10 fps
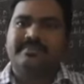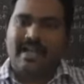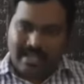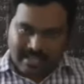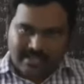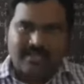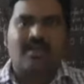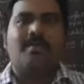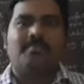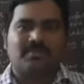ionic
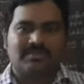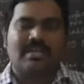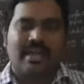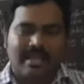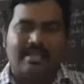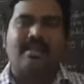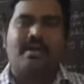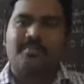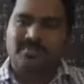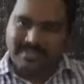
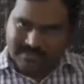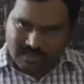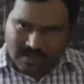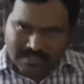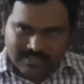compounds in solid